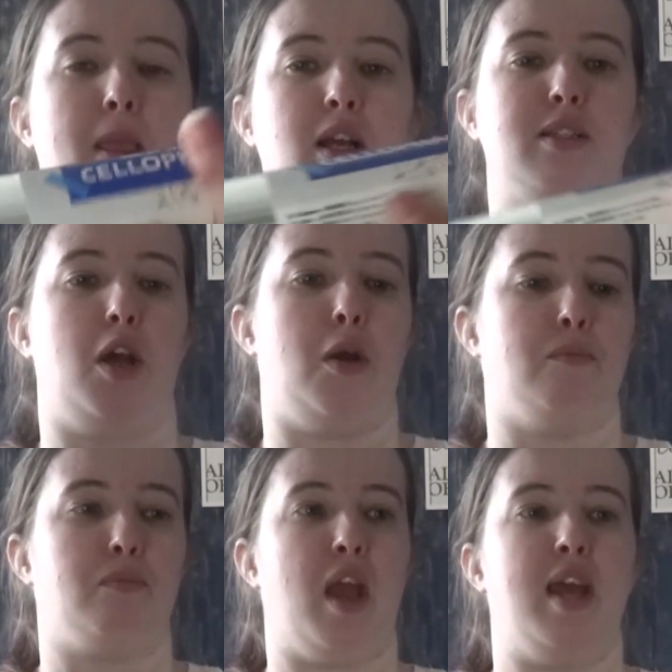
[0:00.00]
so
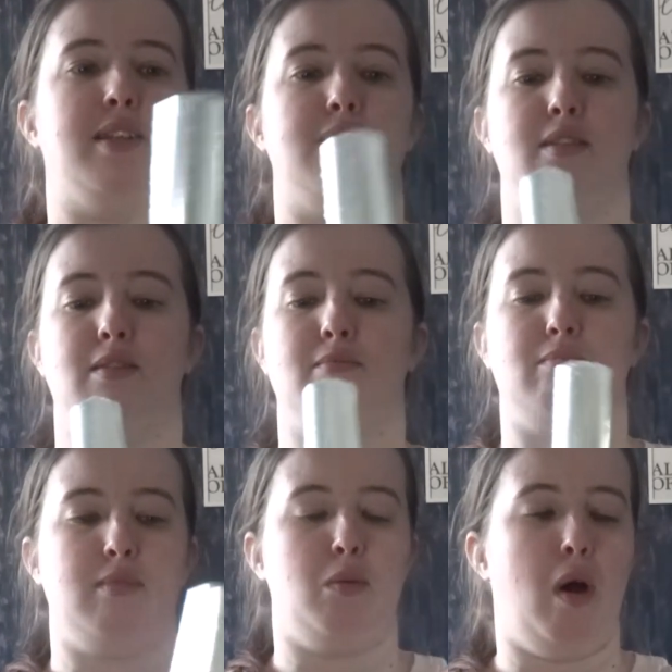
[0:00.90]
it's,
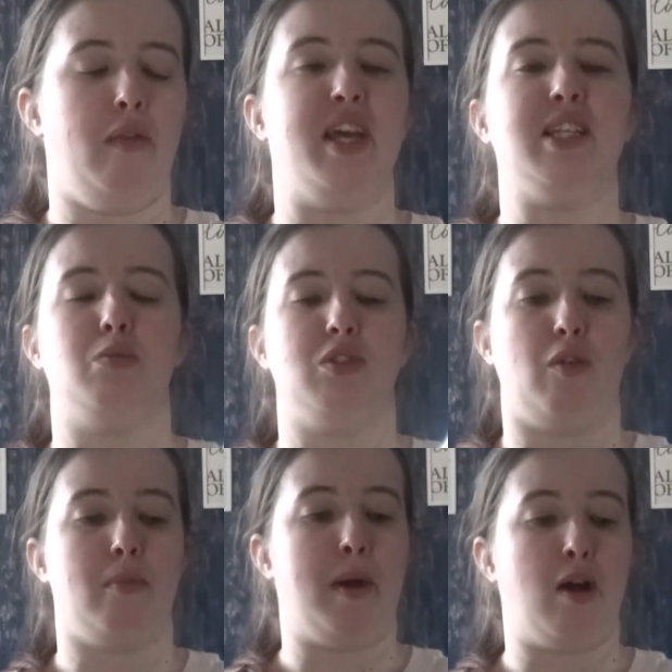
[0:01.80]
what, this was
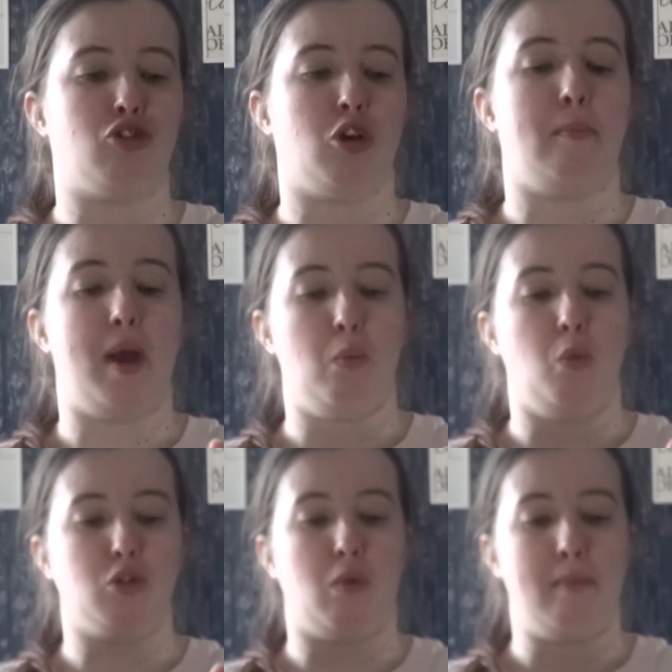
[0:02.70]
from the pound shop, but it
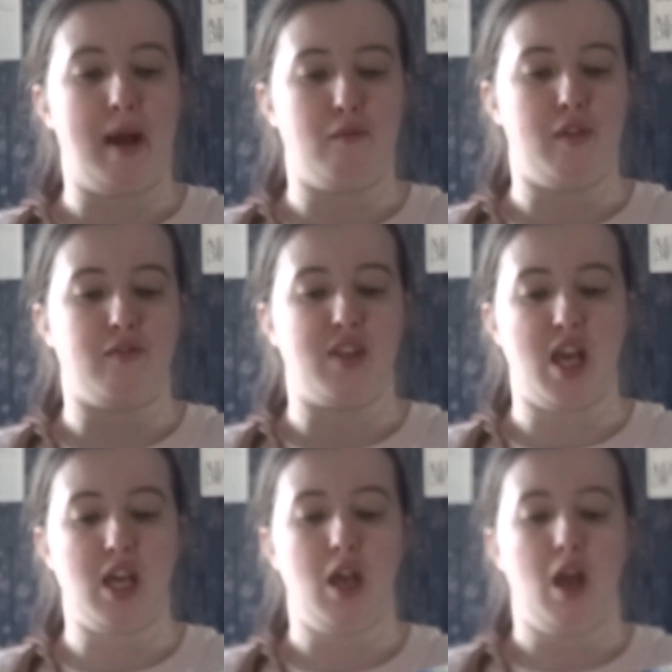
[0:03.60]
was
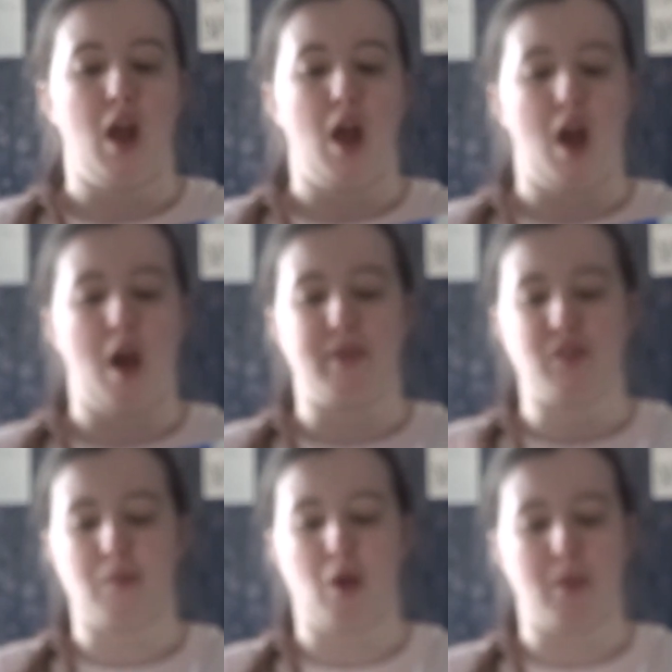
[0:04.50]
£1.50, it's
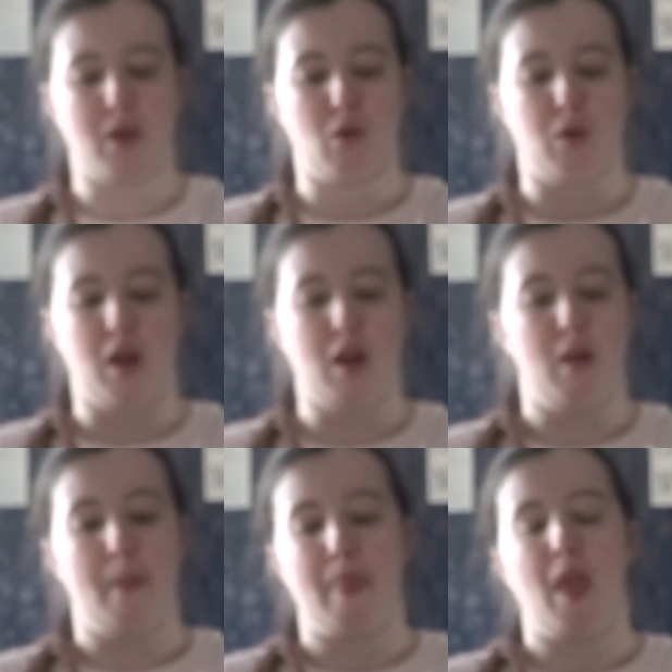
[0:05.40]
from the Hobby Corner.
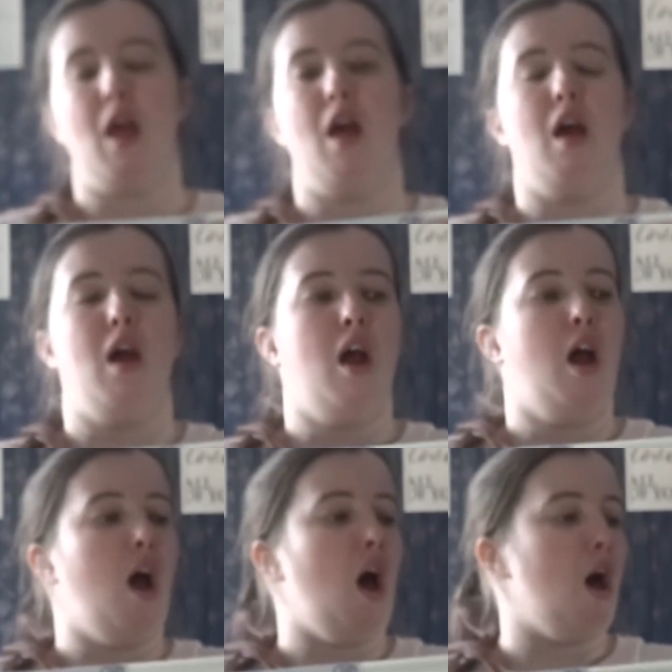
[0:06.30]

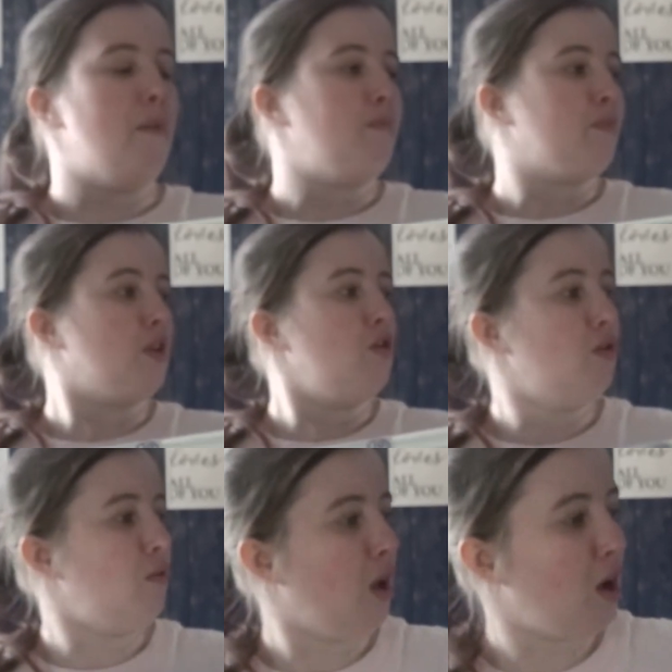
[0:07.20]
The
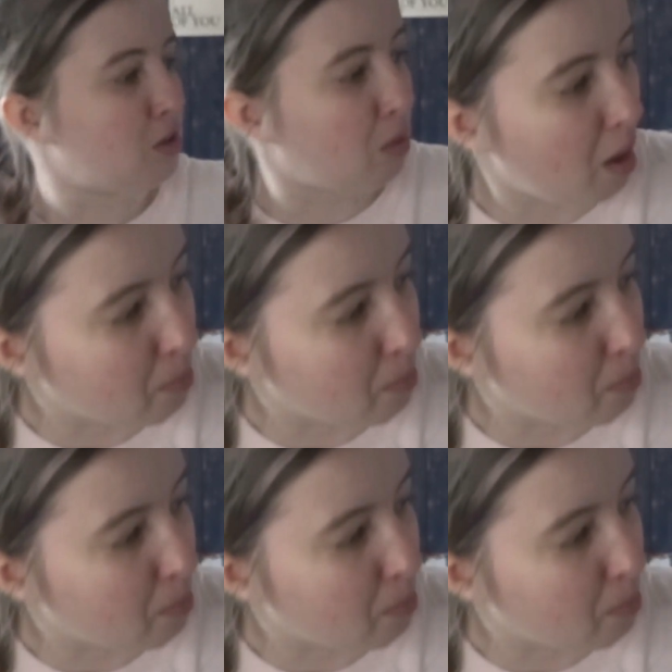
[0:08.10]
last one I